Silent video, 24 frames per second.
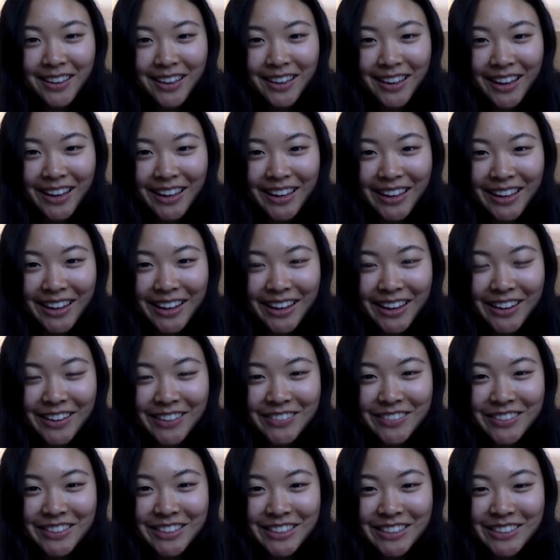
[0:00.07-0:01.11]
Hi, Chi
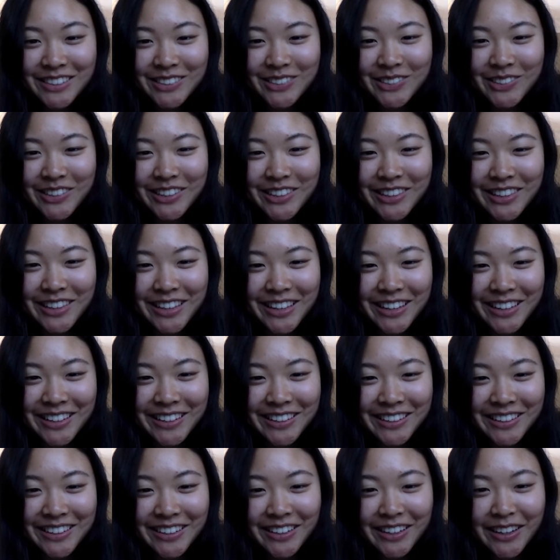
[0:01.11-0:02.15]
Alpha. It's Dorothy
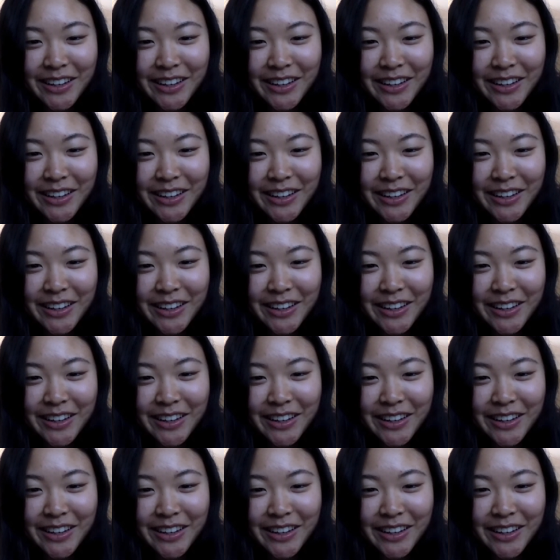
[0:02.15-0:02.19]
here.